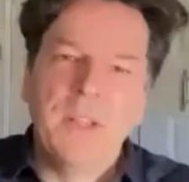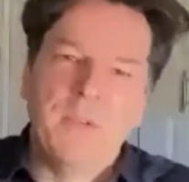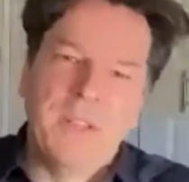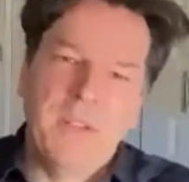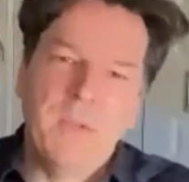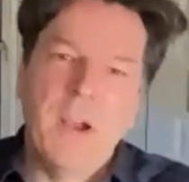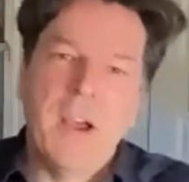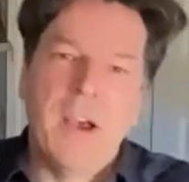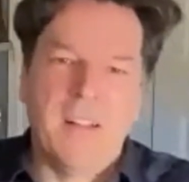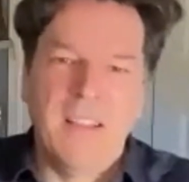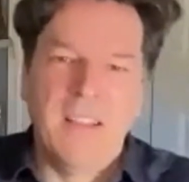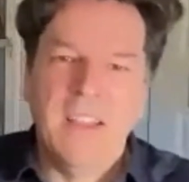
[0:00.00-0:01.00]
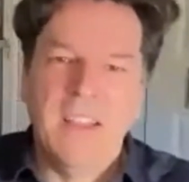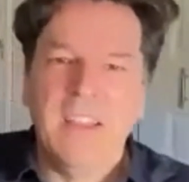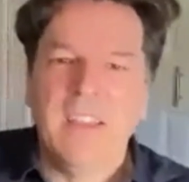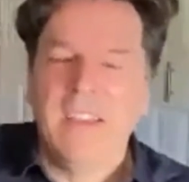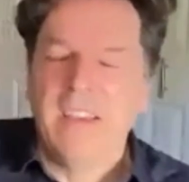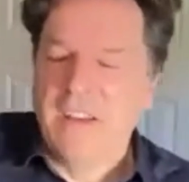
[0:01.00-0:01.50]
really well,
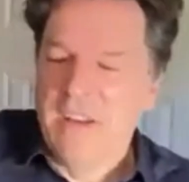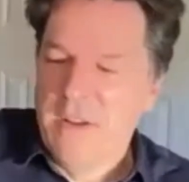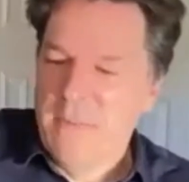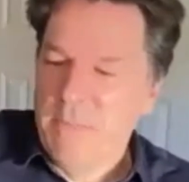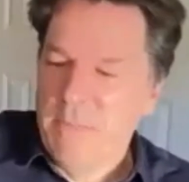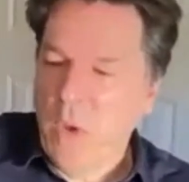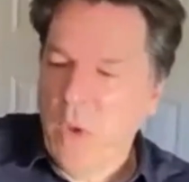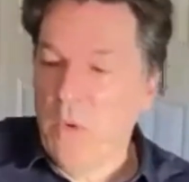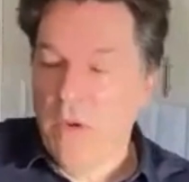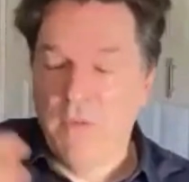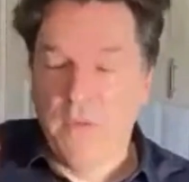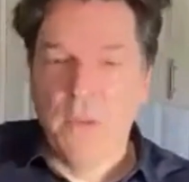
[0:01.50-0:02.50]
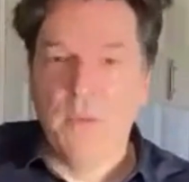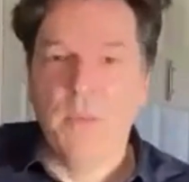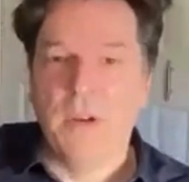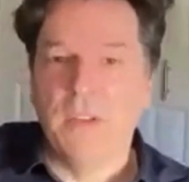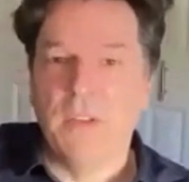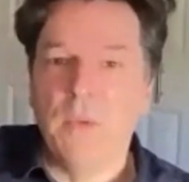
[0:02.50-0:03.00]
or for the
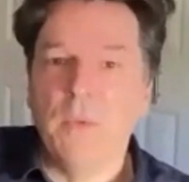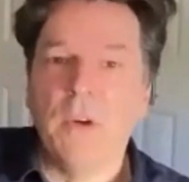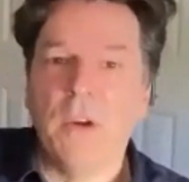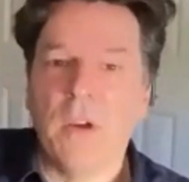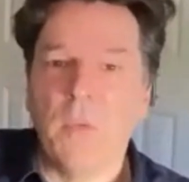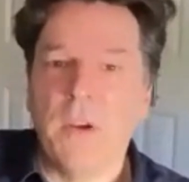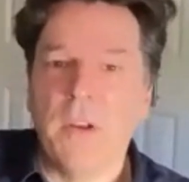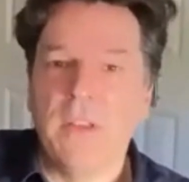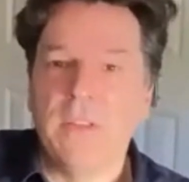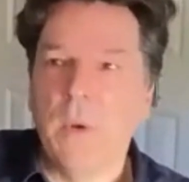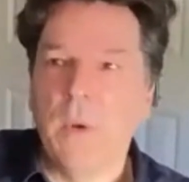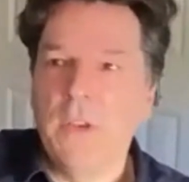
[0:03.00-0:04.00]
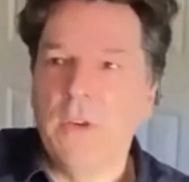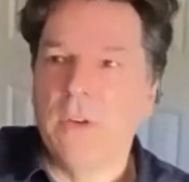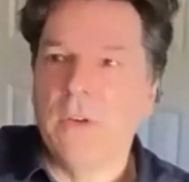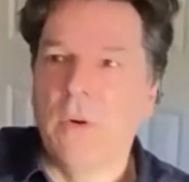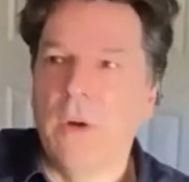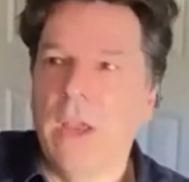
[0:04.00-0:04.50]
book to work. Whereas when
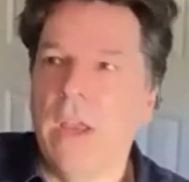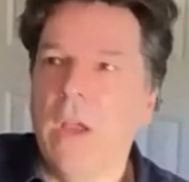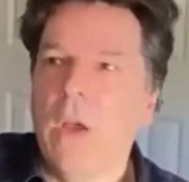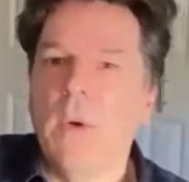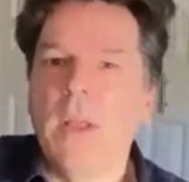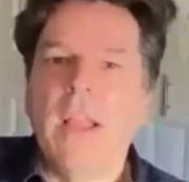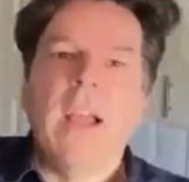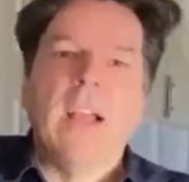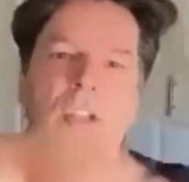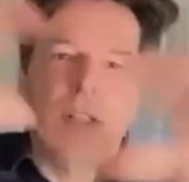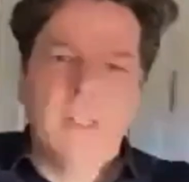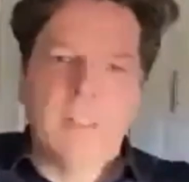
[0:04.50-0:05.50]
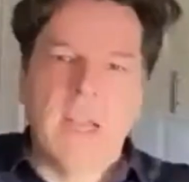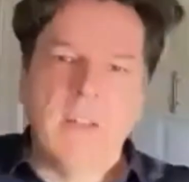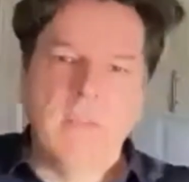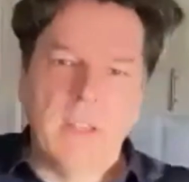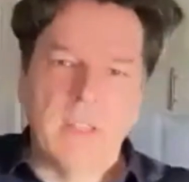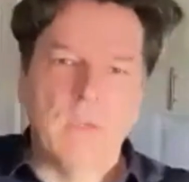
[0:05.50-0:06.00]
you're going, well, actually, it's kind of
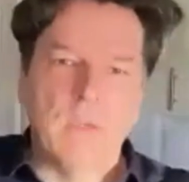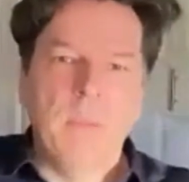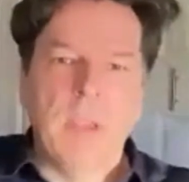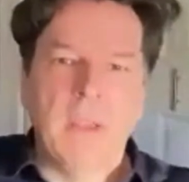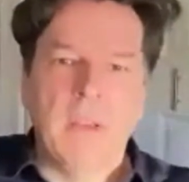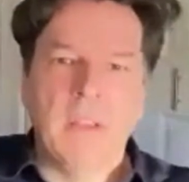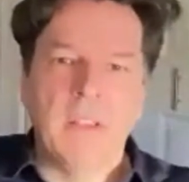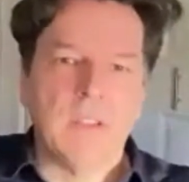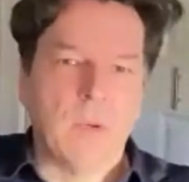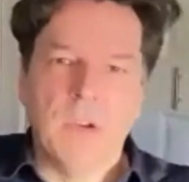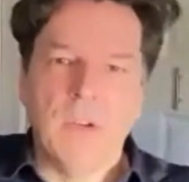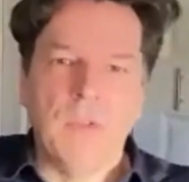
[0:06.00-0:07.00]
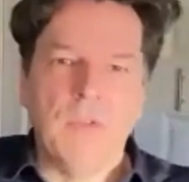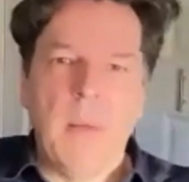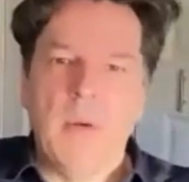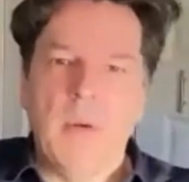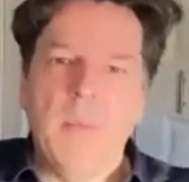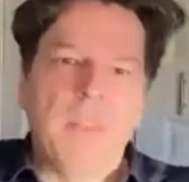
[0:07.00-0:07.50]
like a sweeping historical
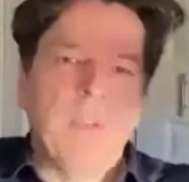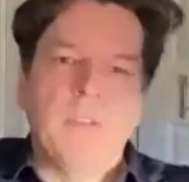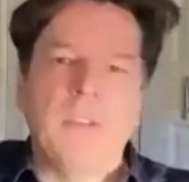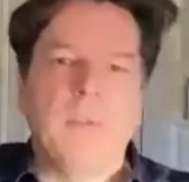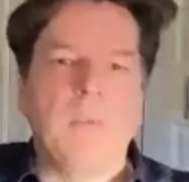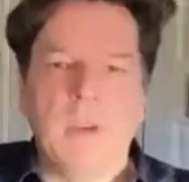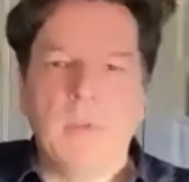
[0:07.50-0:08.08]
drama, but there's a big